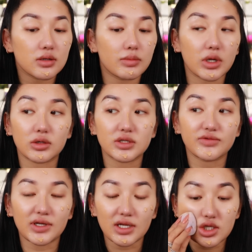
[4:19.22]
Oh my god, this
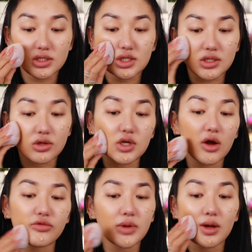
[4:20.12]
foundation is so
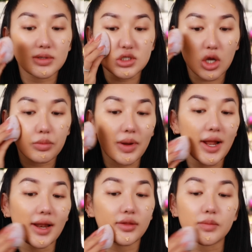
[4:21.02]
dark for me. I'm so
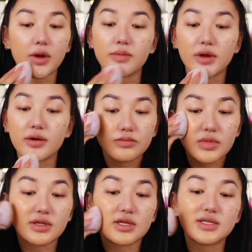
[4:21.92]
pale at the moment.
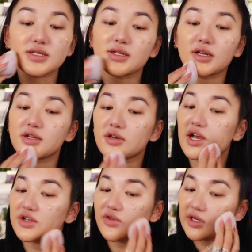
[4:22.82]
But this is such a
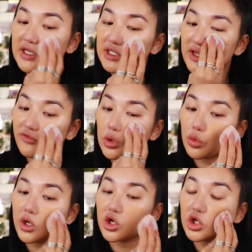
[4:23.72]
nice foundation if you
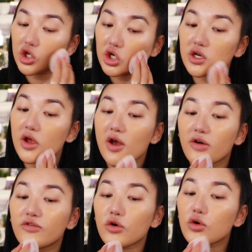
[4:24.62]
want a good
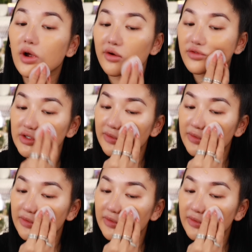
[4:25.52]
full coverage